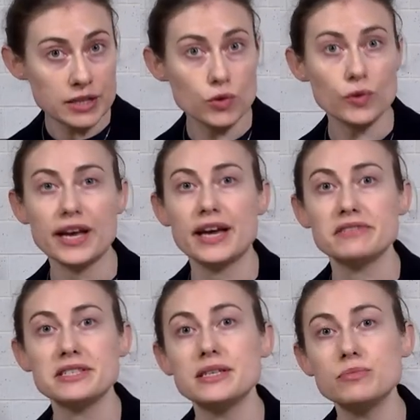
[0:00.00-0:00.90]
or they have
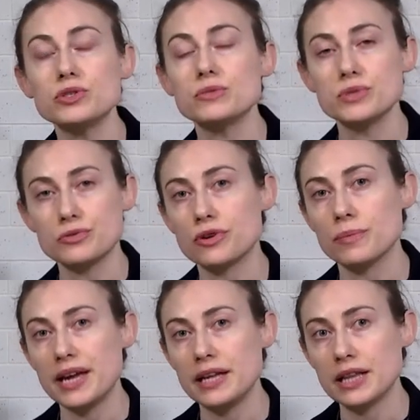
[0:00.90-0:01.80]
symptoms from
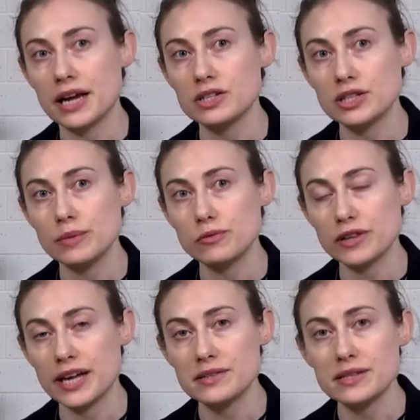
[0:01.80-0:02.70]
enlarged lymph
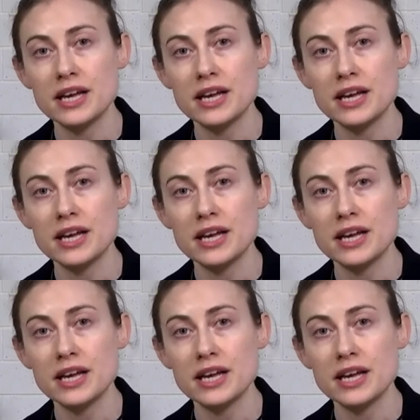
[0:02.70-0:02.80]
glands